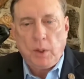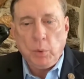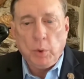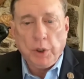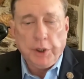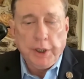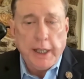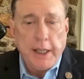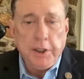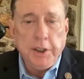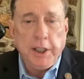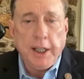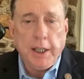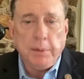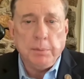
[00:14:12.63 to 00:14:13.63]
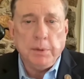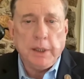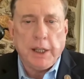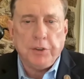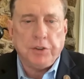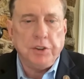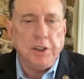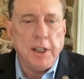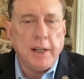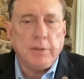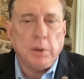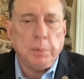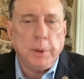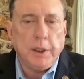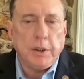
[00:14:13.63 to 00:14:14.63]
Well, the end game has
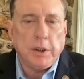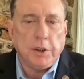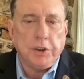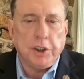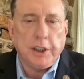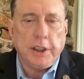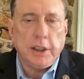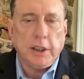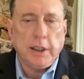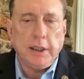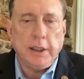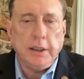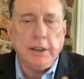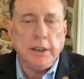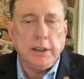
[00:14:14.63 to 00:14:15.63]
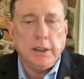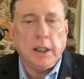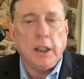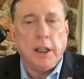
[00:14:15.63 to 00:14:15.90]
never been articulated